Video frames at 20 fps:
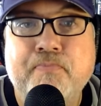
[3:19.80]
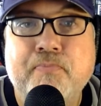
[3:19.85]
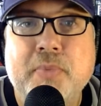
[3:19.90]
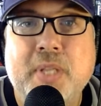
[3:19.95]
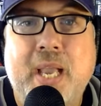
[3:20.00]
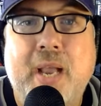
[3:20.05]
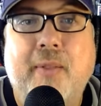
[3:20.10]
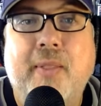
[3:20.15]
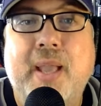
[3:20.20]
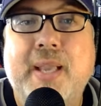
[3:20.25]

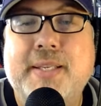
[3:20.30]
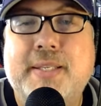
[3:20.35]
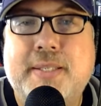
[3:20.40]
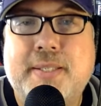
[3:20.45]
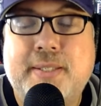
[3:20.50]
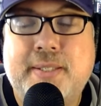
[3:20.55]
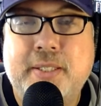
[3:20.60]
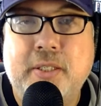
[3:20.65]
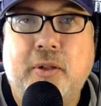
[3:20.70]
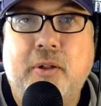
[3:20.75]
LA
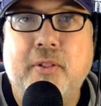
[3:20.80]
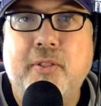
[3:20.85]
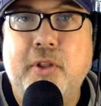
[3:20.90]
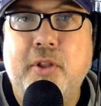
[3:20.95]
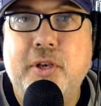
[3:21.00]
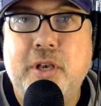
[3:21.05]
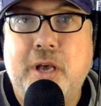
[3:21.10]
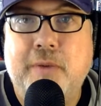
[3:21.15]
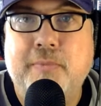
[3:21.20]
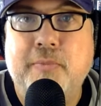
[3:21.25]
still the
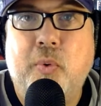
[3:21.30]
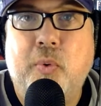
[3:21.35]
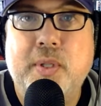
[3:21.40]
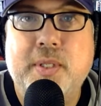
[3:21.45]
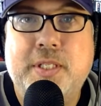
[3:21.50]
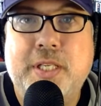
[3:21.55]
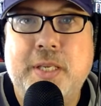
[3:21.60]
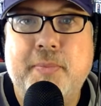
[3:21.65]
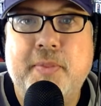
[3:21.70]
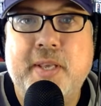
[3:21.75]
number
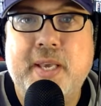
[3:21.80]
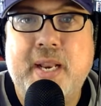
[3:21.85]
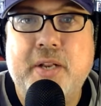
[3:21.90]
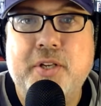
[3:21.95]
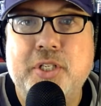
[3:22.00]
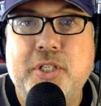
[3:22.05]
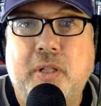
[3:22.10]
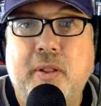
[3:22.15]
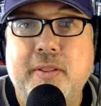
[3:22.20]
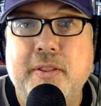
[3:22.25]
one team in the
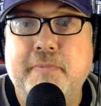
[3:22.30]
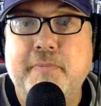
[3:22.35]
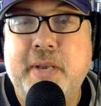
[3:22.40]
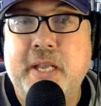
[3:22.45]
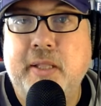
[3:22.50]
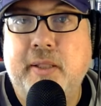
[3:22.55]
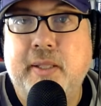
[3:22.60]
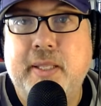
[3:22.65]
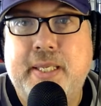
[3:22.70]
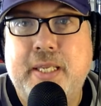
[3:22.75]
NHL on the
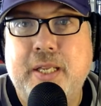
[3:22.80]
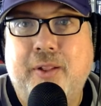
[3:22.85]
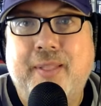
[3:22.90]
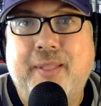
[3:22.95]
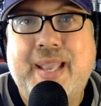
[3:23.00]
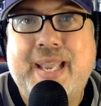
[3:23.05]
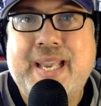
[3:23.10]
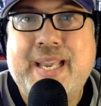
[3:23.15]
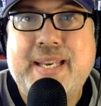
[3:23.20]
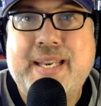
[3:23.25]
penalty kill,
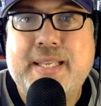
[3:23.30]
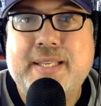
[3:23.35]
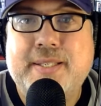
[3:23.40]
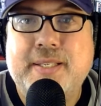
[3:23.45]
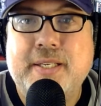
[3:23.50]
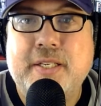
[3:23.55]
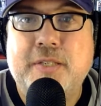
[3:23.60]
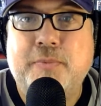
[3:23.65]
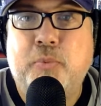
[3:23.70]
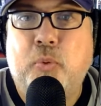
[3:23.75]

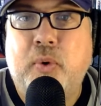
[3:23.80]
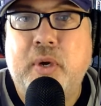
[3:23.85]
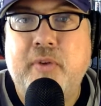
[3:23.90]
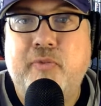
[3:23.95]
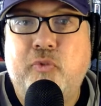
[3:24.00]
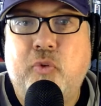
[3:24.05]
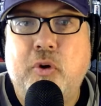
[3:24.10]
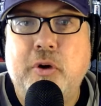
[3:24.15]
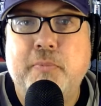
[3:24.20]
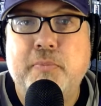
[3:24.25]

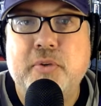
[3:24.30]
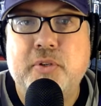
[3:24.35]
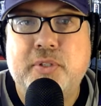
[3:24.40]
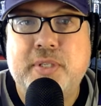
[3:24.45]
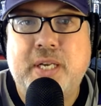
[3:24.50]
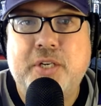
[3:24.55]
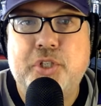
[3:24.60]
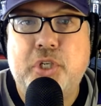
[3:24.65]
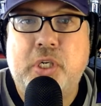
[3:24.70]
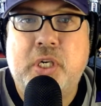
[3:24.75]

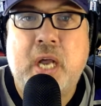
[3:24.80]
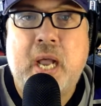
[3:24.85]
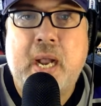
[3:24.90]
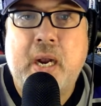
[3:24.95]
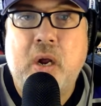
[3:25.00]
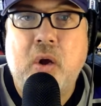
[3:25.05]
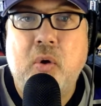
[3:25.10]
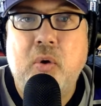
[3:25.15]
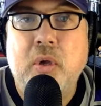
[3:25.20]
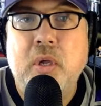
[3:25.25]
86.4%.
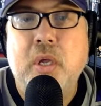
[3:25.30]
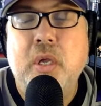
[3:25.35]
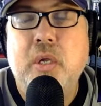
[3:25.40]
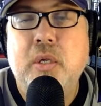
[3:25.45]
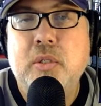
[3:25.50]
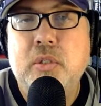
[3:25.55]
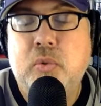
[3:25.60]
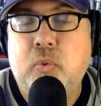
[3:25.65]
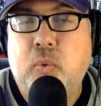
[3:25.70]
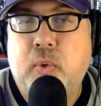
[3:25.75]
Chicago,
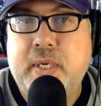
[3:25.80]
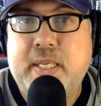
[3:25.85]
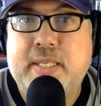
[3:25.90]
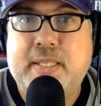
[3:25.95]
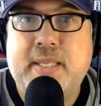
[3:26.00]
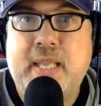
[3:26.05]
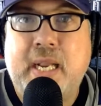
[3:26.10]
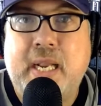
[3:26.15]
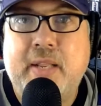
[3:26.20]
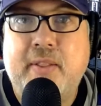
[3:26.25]

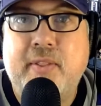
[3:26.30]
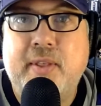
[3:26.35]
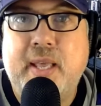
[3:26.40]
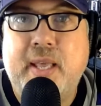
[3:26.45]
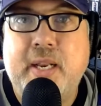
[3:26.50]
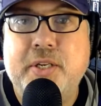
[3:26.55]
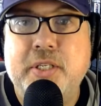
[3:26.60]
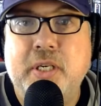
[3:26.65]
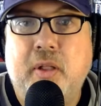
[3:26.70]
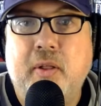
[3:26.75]
22nd in the
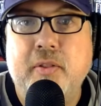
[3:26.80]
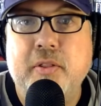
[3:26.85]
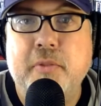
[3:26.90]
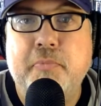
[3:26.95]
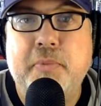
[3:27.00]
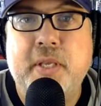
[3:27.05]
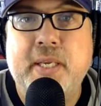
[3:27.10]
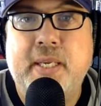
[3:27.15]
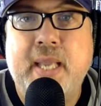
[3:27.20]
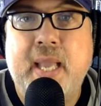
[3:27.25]
NHL on the
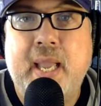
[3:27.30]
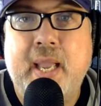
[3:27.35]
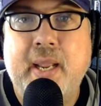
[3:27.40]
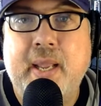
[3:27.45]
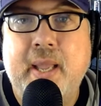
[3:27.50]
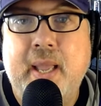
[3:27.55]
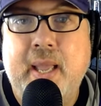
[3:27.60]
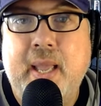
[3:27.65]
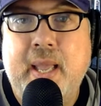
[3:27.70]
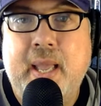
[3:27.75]
PK
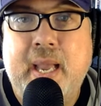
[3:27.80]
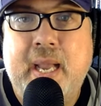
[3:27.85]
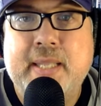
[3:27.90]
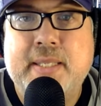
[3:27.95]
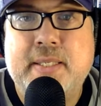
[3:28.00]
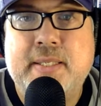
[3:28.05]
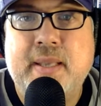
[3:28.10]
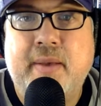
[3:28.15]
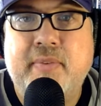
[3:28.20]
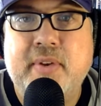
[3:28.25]

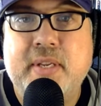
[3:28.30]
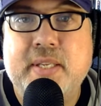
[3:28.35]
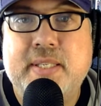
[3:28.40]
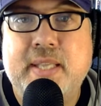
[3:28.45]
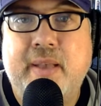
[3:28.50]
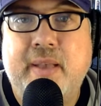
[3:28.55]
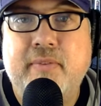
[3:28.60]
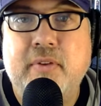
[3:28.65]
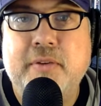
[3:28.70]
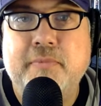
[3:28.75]
at
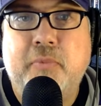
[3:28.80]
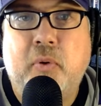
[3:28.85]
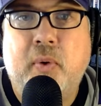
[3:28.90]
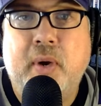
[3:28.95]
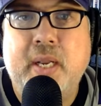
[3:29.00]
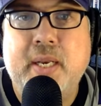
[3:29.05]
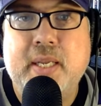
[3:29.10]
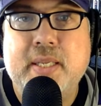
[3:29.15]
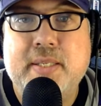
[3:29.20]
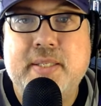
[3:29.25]

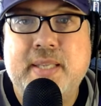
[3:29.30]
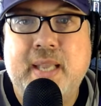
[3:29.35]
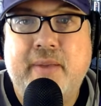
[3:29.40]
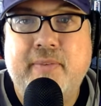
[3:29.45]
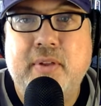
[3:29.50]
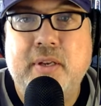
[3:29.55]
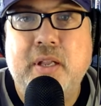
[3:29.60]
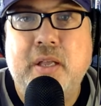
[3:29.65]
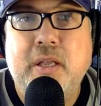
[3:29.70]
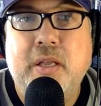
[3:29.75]

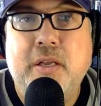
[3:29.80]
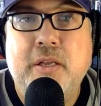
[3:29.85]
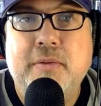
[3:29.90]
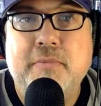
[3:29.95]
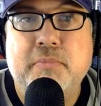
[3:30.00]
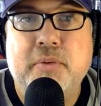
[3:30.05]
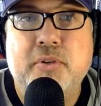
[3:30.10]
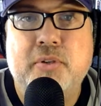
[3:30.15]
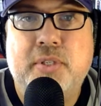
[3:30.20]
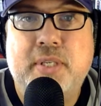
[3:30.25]

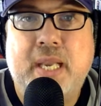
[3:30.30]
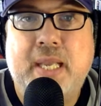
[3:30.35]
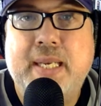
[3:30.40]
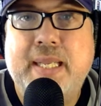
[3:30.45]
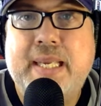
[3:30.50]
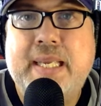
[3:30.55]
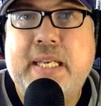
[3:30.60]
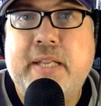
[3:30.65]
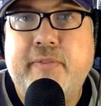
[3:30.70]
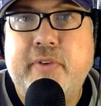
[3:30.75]
77.7%.
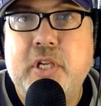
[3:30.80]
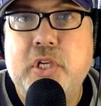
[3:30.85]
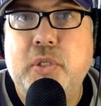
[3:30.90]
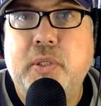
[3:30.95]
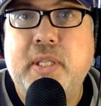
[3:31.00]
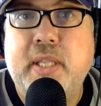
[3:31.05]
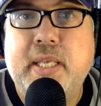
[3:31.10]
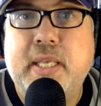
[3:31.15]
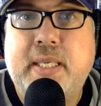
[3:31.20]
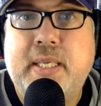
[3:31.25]

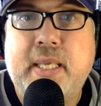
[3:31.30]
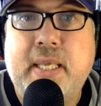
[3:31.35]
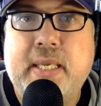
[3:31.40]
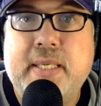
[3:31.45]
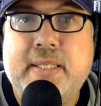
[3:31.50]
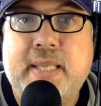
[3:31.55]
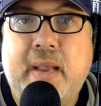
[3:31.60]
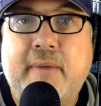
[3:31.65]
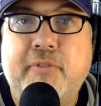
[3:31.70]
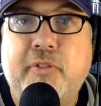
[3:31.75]
Individually, the
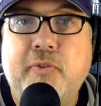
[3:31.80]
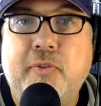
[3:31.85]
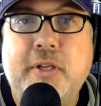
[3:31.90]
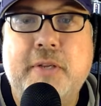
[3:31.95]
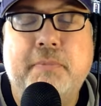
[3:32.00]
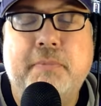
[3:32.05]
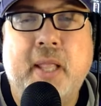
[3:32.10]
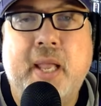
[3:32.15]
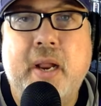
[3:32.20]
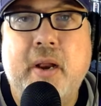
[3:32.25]
Kings have
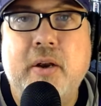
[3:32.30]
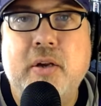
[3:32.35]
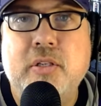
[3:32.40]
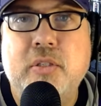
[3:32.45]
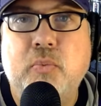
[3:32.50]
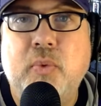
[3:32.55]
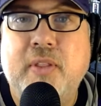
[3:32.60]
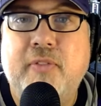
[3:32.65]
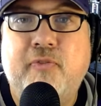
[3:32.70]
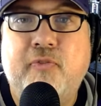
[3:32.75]
three
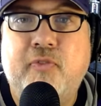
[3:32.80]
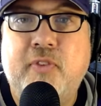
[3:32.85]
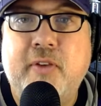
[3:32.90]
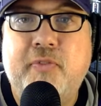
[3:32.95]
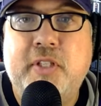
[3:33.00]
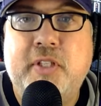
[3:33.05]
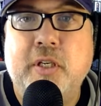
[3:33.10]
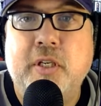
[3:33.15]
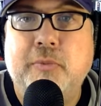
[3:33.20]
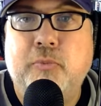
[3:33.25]
players with
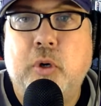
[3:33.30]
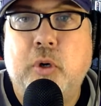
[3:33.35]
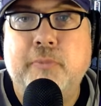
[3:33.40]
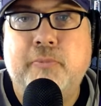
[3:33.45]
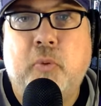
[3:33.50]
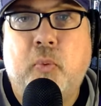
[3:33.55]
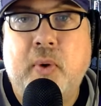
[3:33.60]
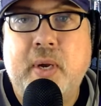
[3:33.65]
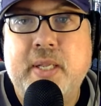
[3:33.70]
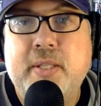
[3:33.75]
50 or more
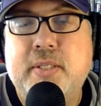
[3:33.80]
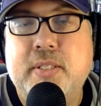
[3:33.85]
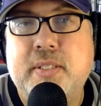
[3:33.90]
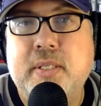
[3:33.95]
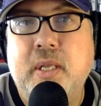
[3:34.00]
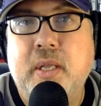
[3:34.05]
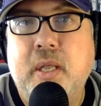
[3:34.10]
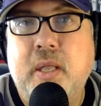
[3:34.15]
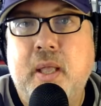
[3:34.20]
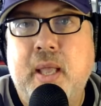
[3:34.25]
points
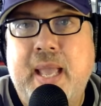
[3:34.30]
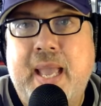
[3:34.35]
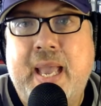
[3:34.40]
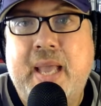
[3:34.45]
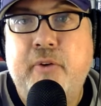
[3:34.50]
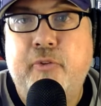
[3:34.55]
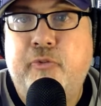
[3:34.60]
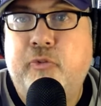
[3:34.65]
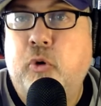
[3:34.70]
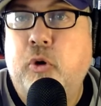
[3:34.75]

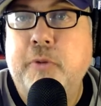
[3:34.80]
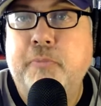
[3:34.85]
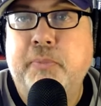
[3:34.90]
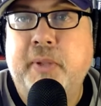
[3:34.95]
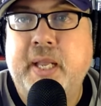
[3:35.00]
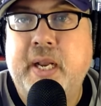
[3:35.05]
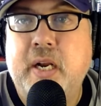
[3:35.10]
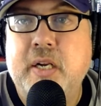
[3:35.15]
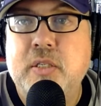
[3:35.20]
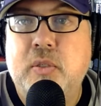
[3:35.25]
and four
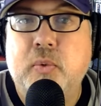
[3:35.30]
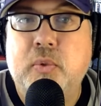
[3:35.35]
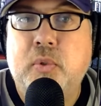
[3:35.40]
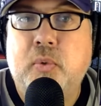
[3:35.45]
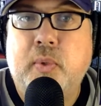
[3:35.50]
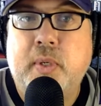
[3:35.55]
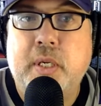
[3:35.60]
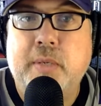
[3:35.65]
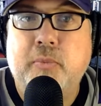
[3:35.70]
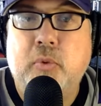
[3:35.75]
players with
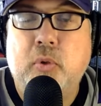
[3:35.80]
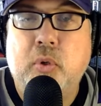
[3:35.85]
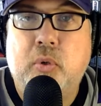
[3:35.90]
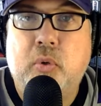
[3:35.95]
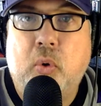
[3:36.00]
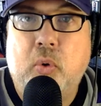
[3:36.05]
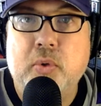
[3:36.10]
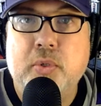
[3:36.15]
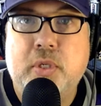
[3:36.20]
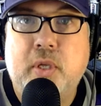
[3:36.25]
20 or more
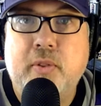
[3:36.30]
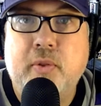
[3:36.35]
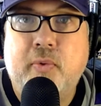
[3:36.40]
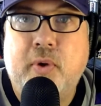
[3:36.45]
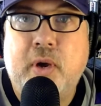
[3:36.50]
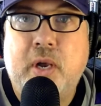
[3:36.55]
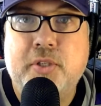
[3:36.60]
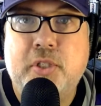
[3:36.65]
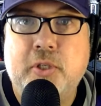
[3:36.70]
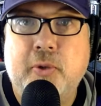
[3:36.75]
goals on the
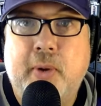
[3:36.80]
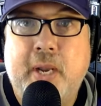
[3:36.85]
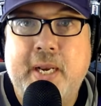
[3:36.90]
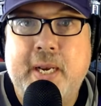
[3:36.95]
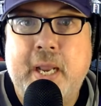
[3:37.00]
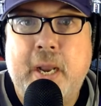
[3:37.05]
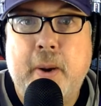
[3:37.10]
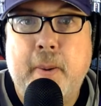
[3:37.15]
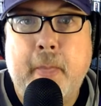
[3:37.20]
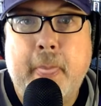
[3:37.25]
roster right
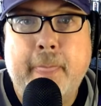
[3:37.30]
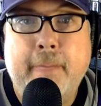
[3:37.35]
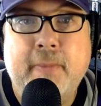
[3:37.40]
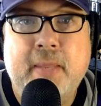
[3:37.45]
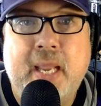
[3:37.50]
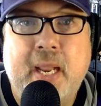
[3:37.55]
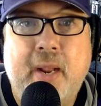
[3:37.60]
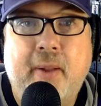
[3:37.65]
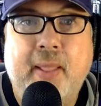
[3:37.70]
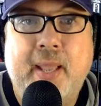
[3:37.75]
now.
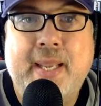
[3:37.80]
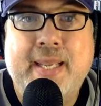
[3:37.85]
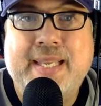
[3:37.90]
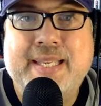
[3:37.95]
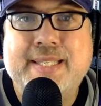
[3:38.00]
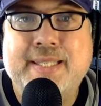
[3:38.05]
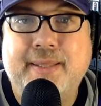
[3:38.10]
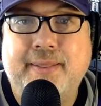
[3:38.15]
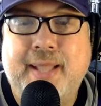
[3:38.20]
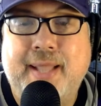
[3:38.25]
LA
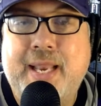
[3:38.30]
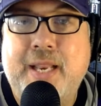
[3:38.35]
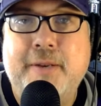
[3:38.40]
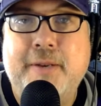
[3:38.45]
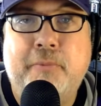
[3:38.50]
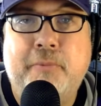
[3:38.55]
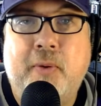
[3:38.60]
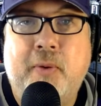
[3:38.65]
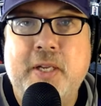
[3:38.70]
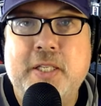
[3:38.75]
is led
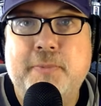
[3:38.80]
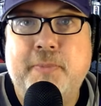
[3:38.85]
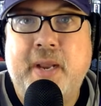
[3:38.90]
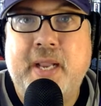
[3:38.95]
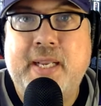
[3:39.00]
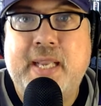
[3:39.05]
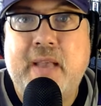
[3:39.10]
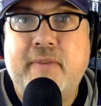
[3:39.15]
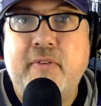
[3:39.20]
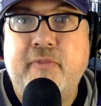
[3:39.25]
in points by
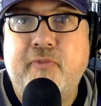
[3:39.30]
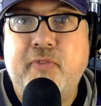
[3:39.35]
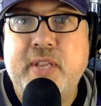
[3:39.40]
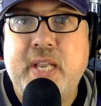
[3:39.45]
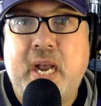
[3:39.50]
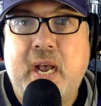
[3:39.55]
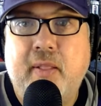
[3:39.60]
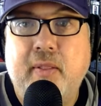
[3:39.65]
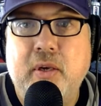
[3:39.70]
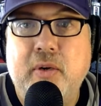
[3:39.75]
Kevin
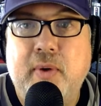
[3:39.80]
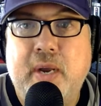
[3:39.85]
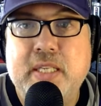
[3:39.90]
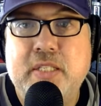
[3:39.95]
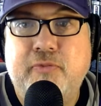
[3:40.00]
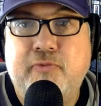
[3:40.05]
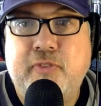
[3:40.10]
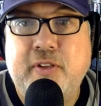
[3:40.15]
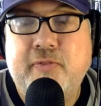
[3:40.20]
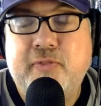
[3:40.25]
Fiala, who
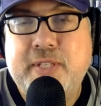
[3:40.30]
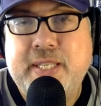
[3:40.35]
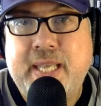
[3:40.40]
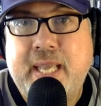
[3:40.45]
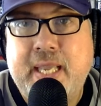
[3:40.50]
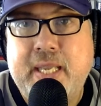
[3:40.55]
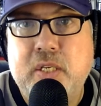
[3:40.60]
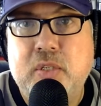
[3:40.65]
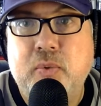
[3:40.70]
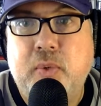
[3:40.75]
has
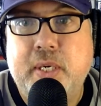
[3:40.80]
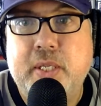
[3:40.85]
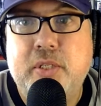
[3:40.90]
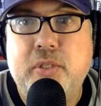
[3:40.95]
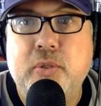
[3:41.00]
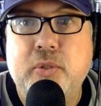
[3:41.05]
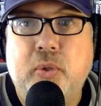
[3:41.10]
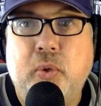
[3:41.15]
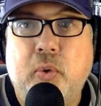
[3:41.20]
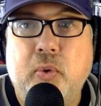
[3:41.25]
58,
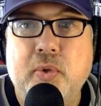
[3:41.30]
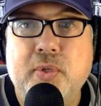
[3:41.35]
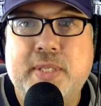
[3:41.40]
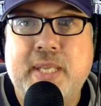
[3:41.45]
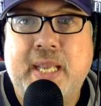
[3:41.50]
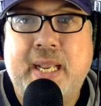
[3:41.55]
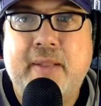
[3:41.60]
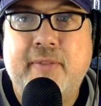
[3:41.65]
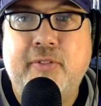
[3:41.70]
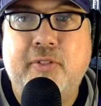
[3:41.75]
22 goals,
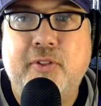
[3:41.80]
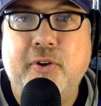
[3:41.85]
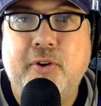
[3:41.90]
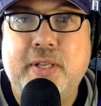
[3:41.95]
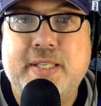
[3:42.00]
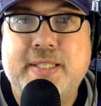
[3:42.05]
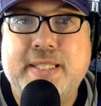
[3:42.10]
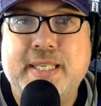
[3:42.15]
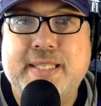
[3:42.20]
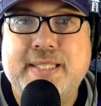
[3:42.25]
and
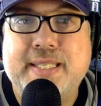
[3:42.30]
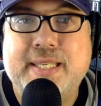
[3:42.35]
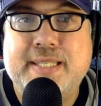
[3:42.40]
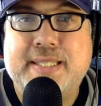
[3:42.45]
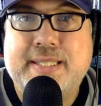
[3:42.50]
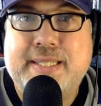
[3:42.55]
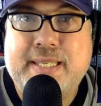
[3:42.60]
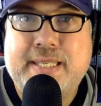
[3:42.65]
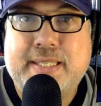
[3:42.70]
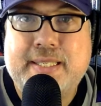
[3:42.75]
36
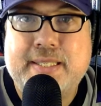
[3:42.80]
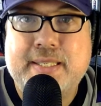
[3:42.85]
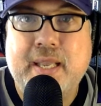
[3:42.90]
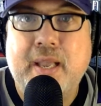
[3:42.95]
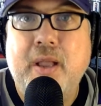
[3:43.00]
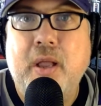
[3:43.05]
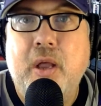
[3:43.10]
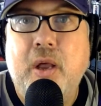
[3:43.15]
assists.